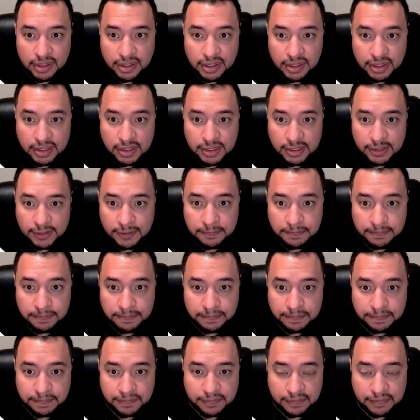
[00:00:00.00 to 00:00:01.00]

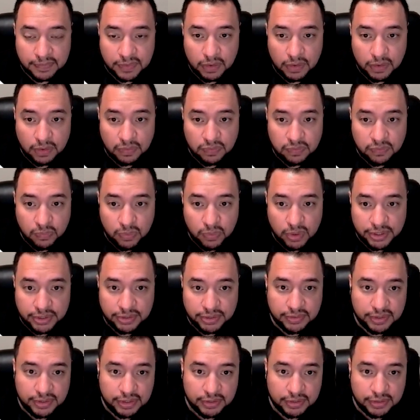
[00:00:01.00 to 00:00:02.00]
of what
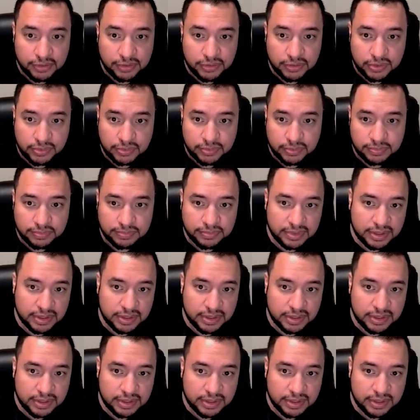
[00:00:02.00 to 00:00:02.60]
you need to do.